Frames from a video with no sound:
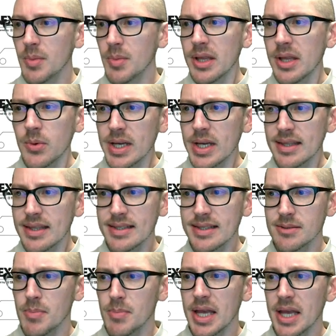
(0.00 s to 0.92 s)
By the way,
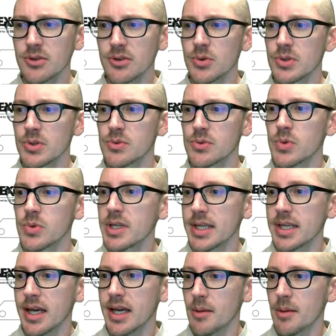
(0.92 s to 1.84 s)
this manual is
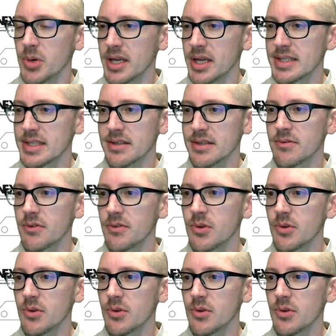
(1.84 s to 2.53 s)
really comprehensive.